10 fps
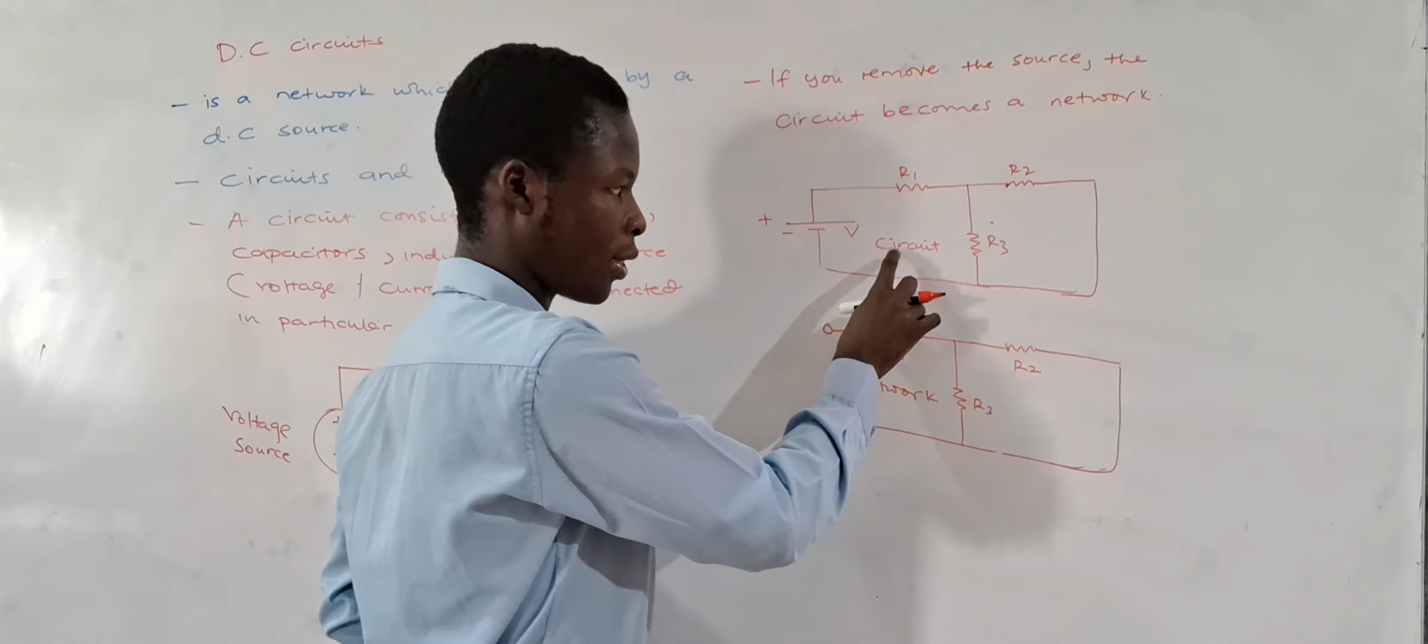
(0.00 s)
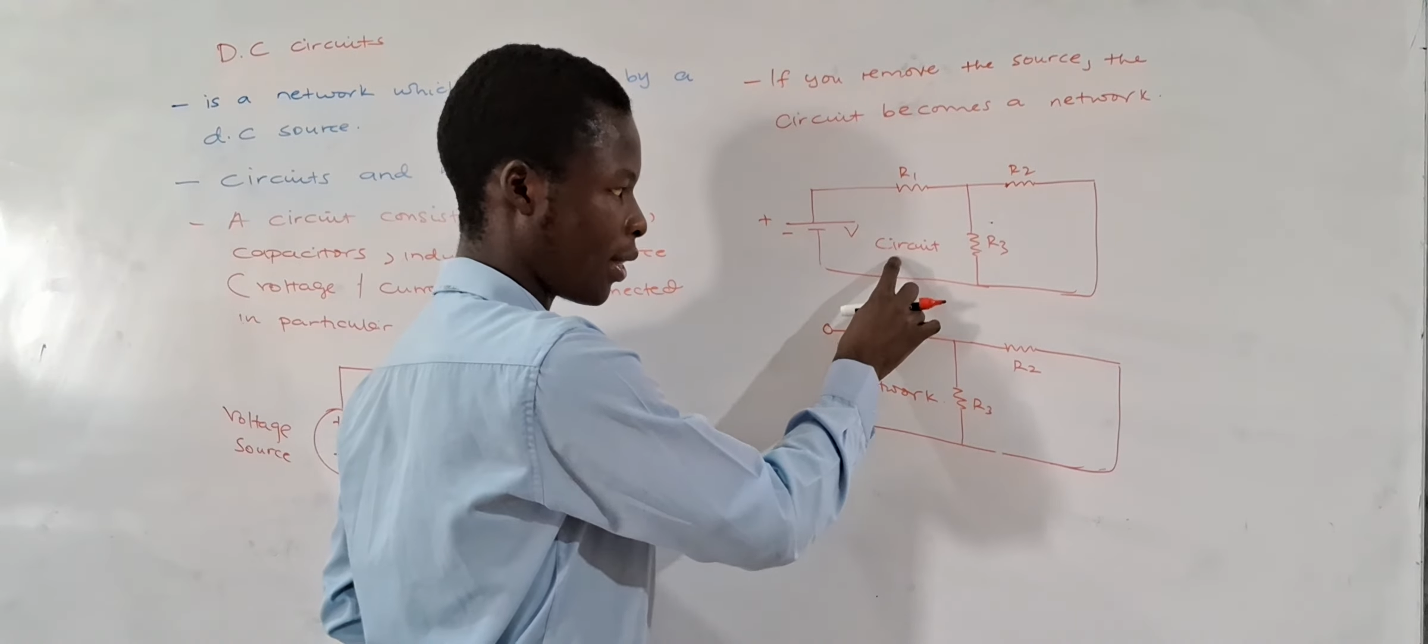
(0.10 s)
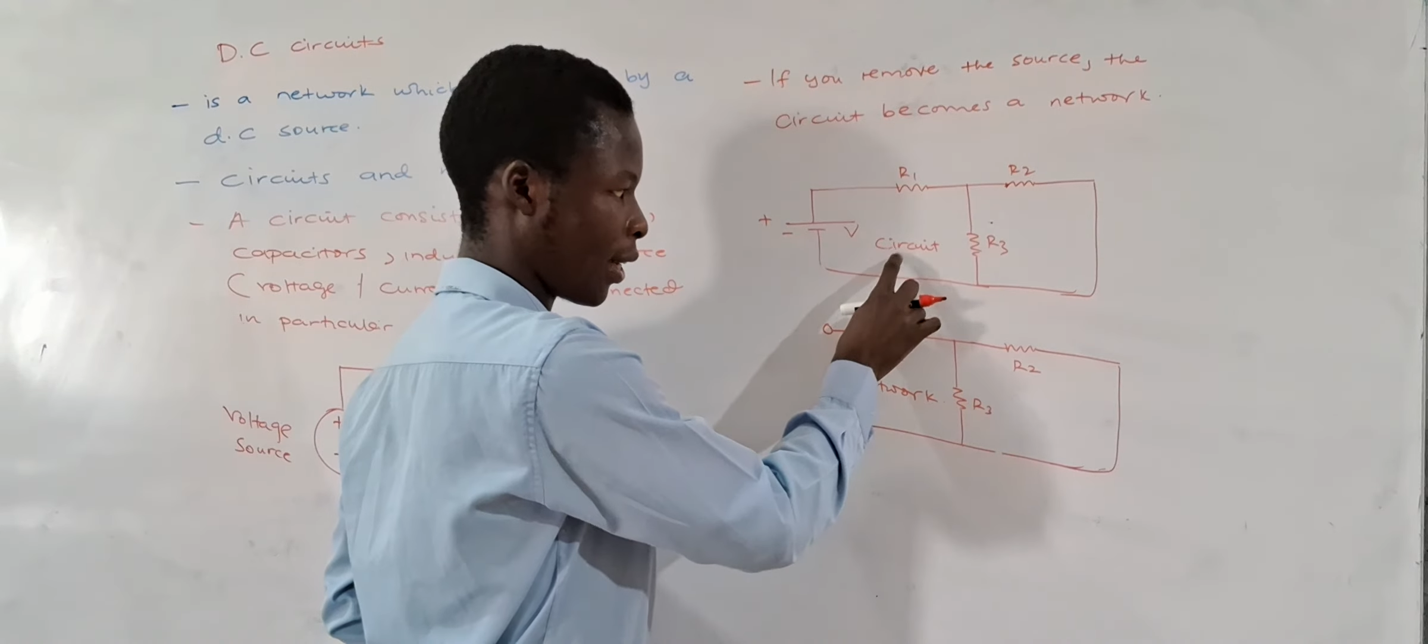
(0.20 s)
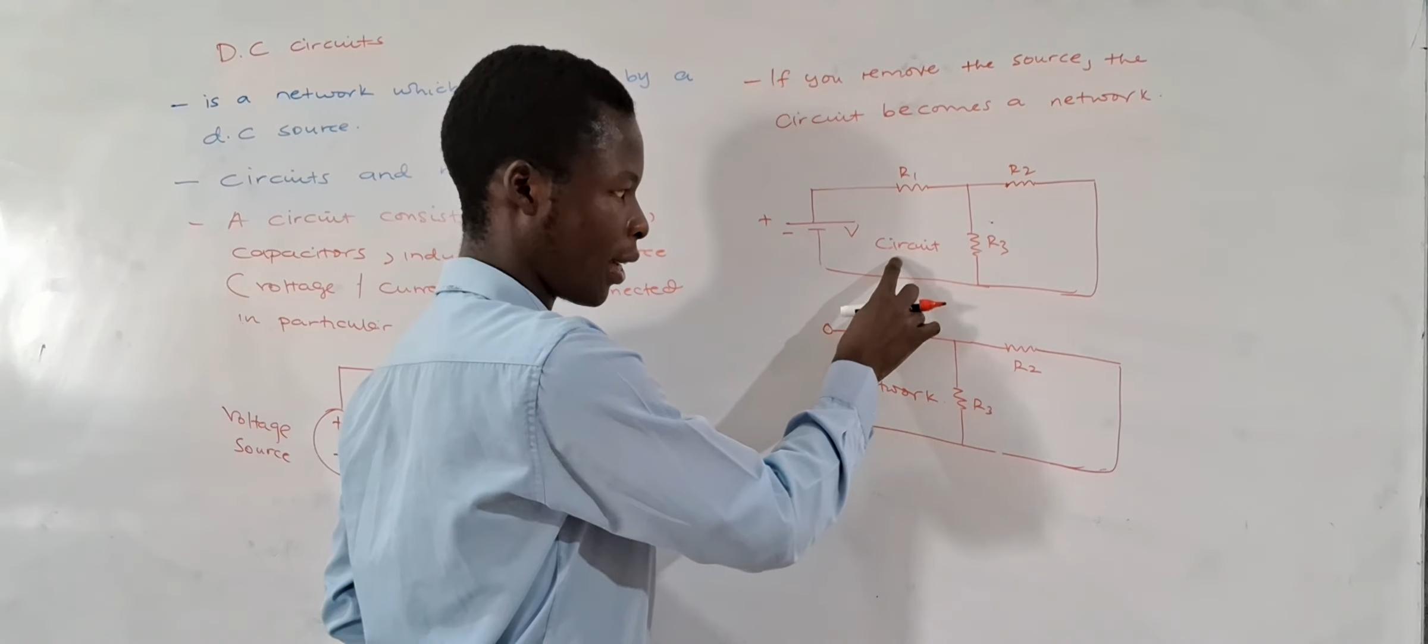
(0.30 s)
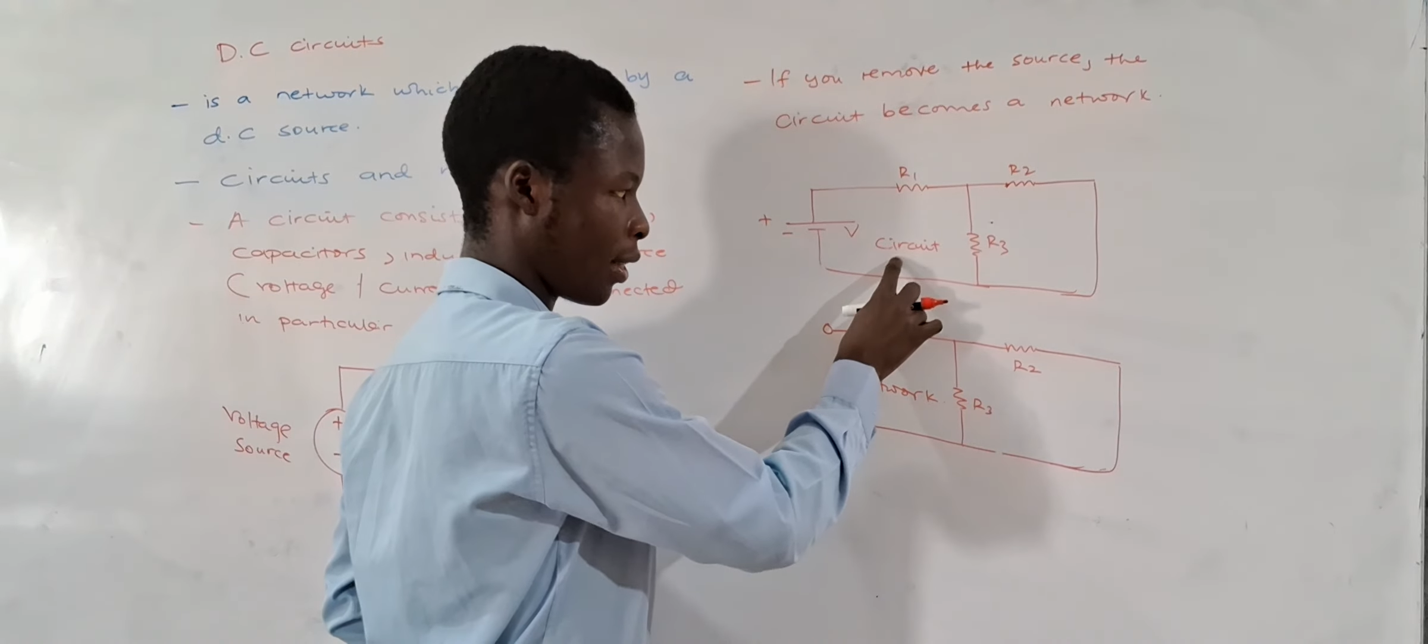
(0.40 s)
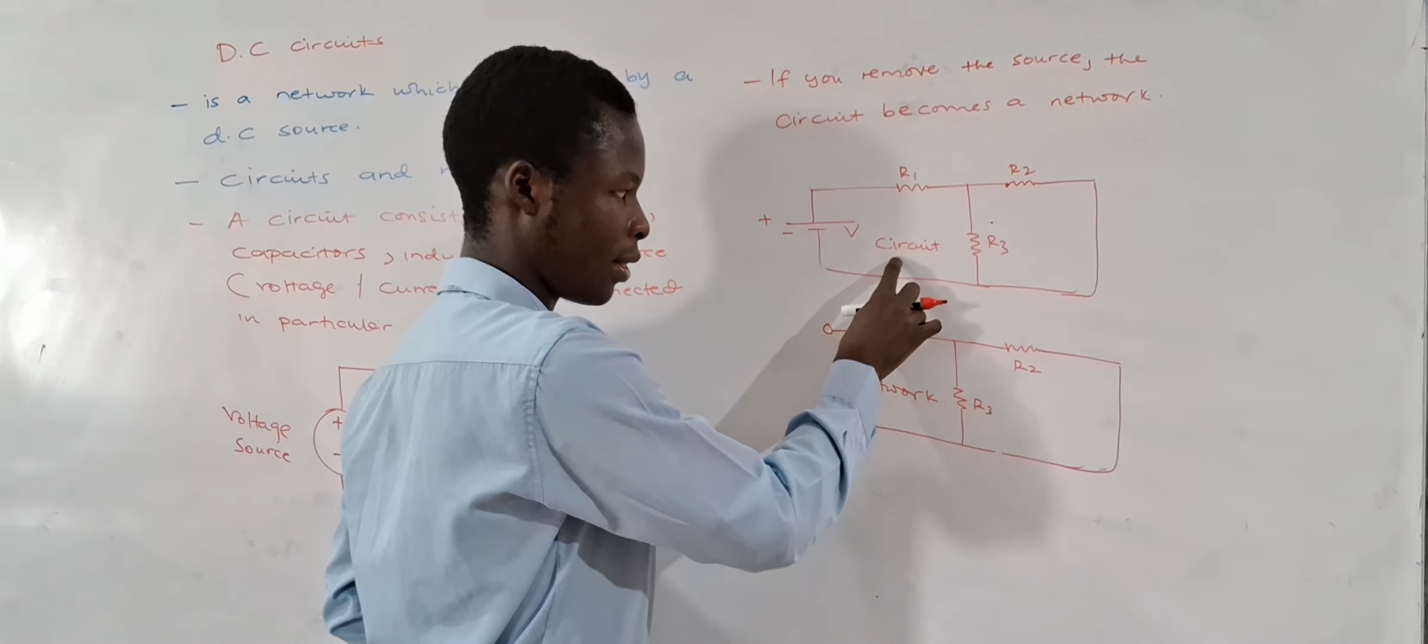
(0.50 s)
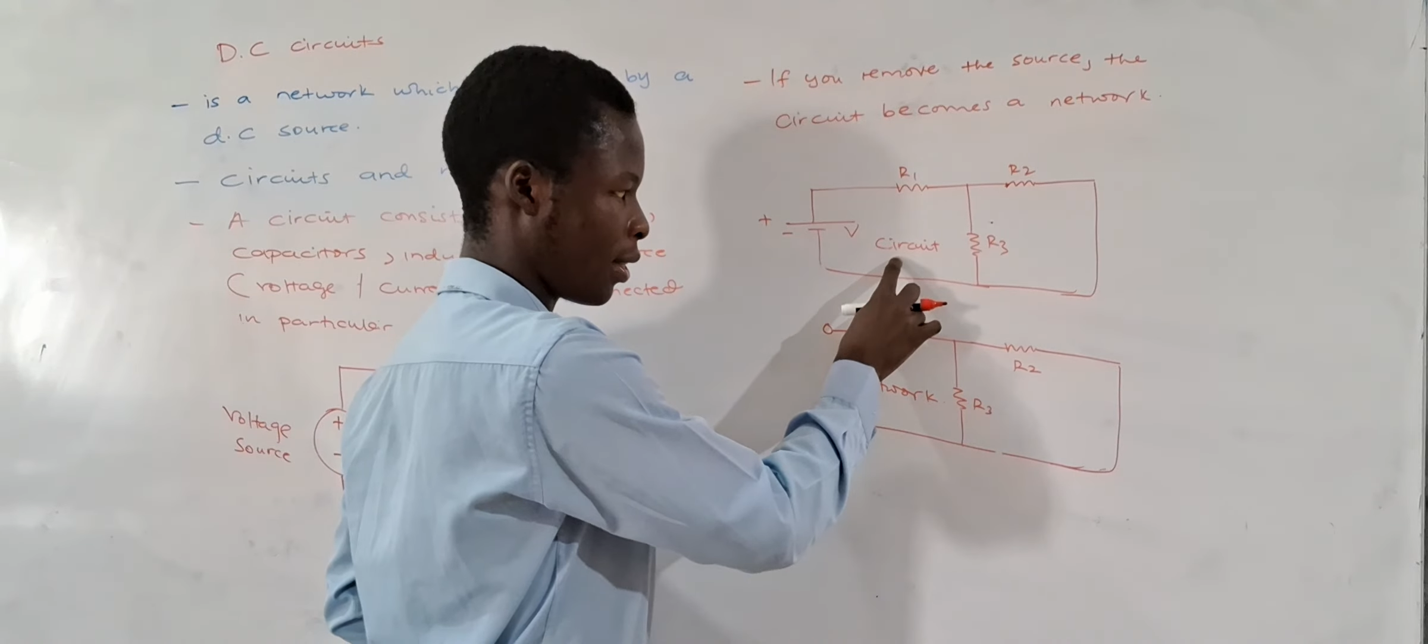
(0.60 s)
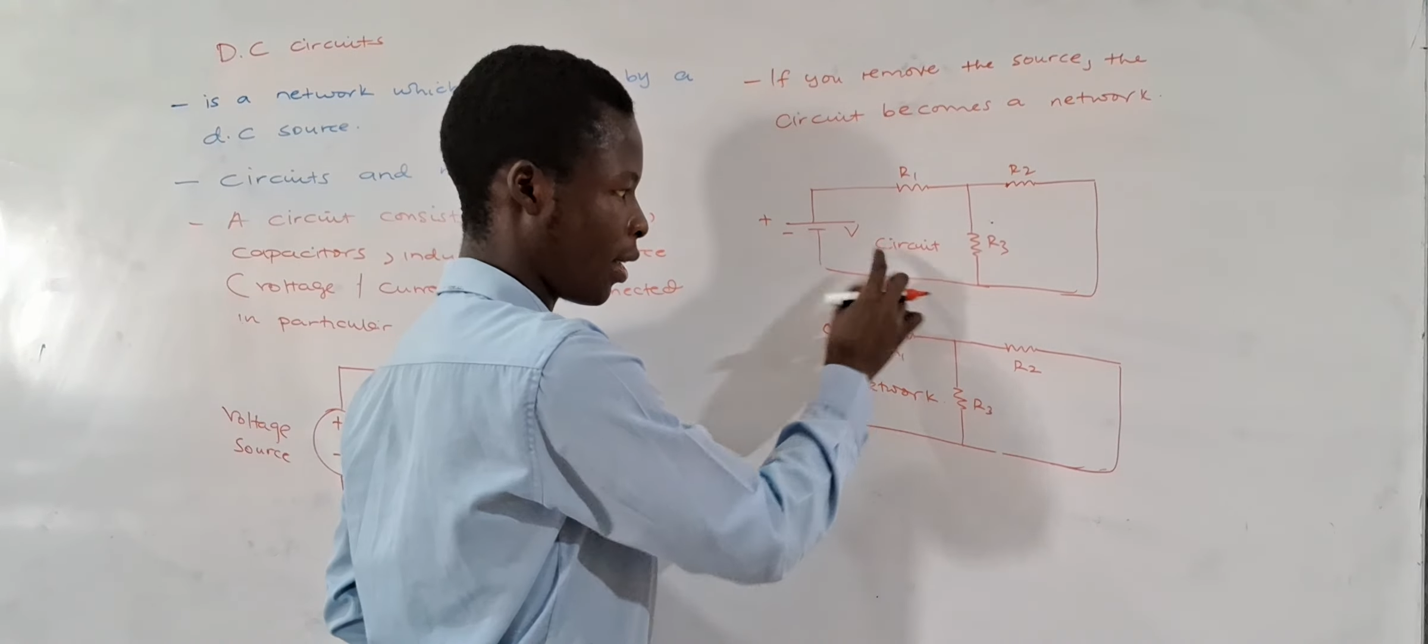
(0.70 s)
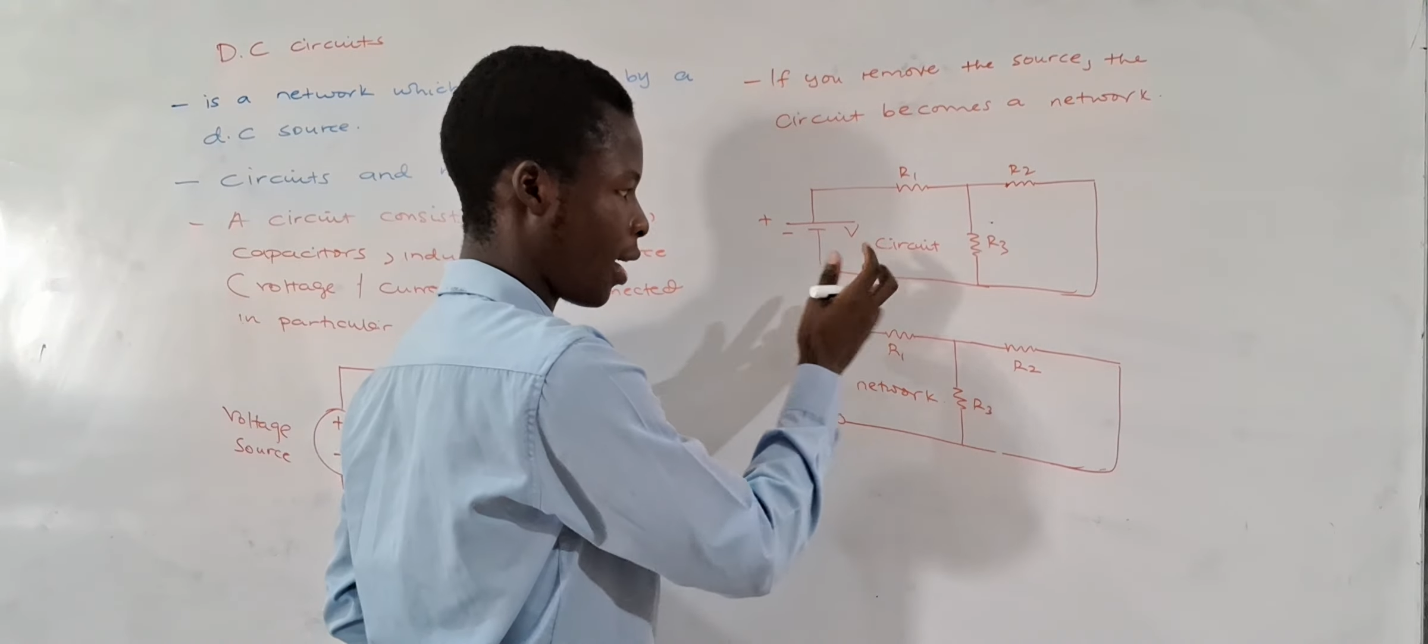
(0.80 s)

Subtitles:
circuits